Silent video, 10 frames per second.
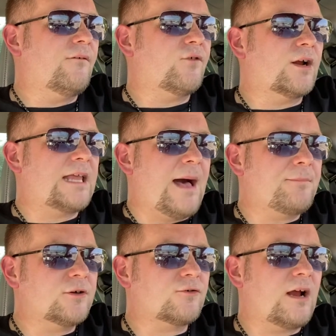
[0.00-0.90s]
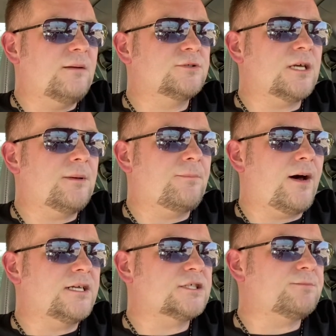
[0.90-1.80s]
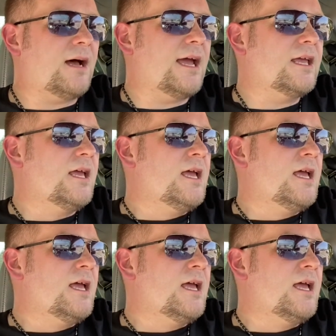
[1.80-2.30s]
for a capital crime shall be punished by